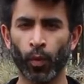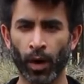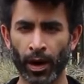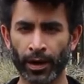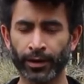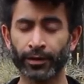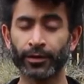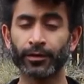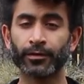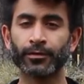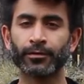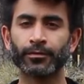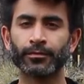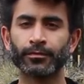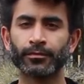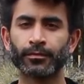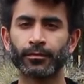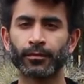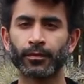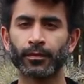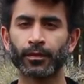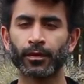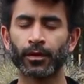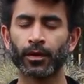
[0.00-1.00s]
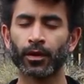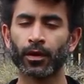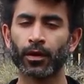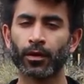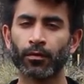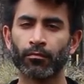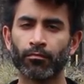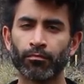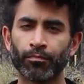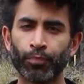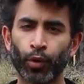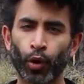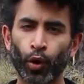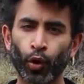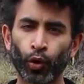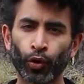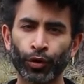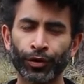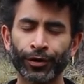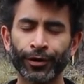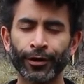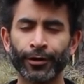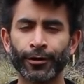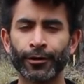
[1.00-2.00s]
one
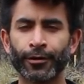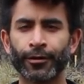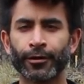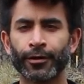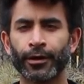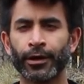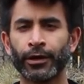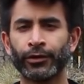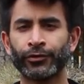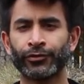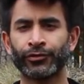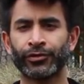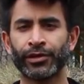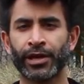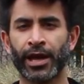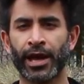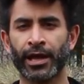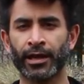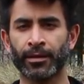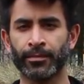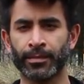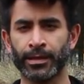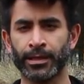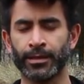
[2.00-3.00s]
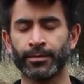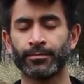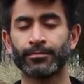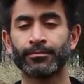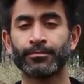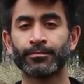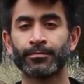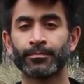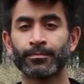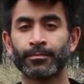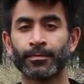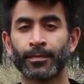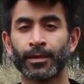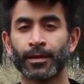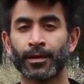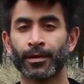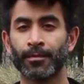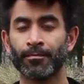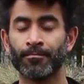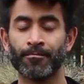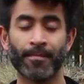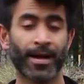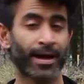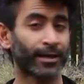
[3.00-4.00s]
porn is the enemy,
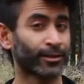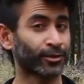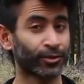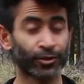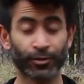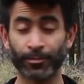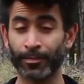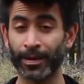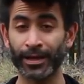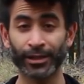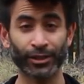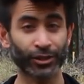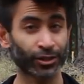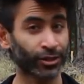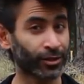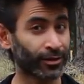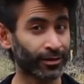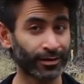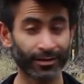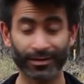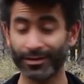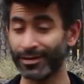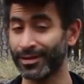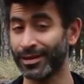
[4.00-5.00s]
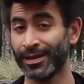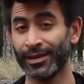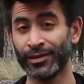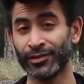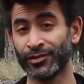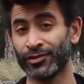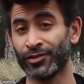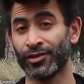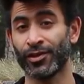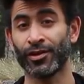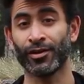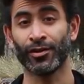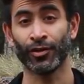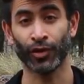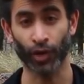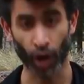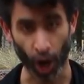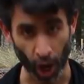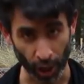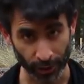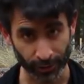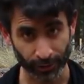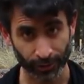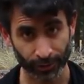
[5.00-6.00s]
masturbation is
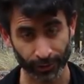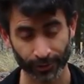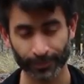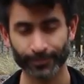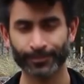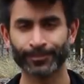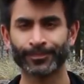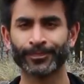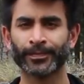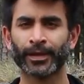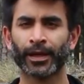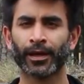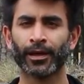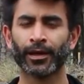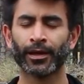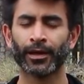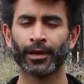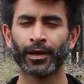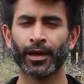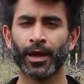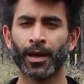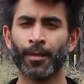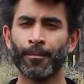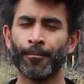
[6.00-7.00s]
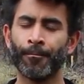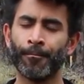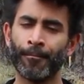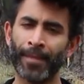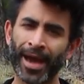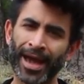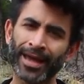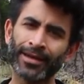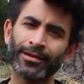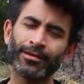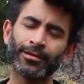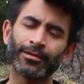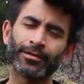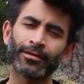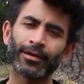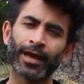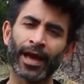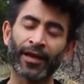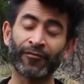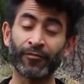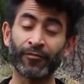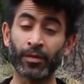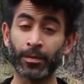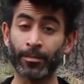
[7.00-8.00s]
not men
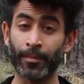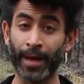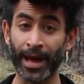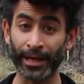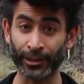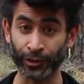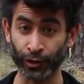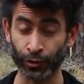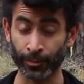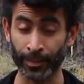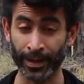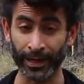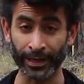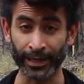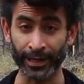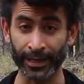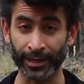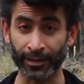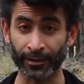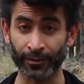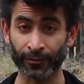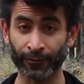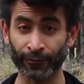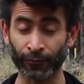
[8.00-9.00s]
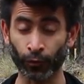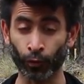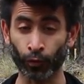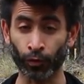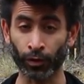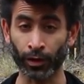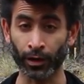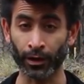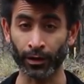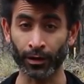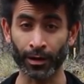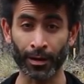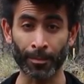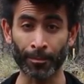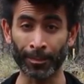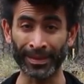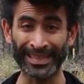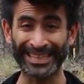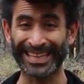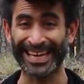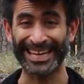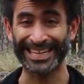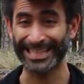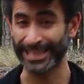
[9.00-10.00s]
have been masturbating for
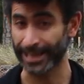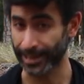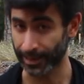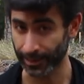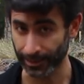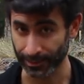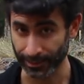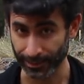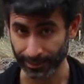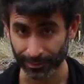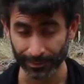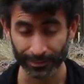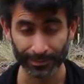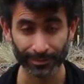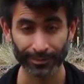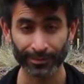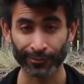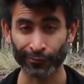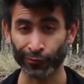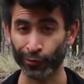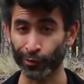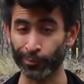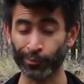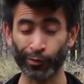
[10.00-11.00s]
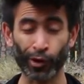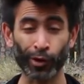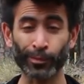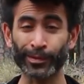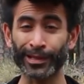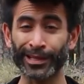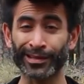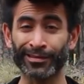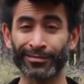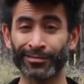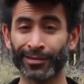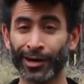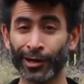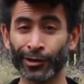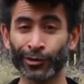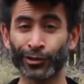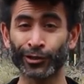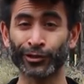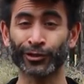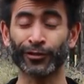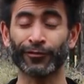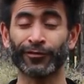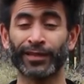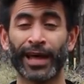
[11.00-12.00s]
millennia. For probably
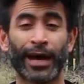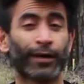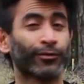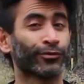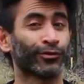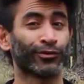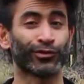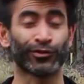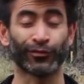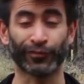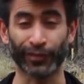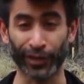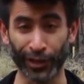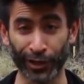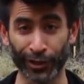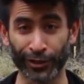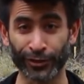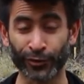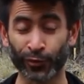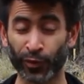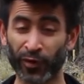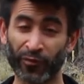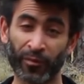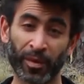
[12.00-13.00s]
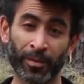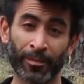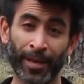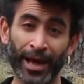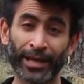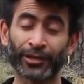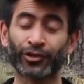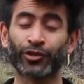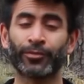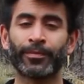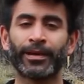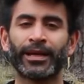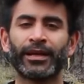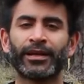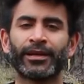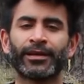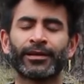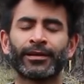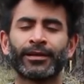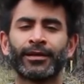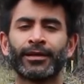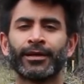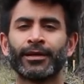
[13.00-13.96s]
hundreds of thousands of years, we've been masturbating.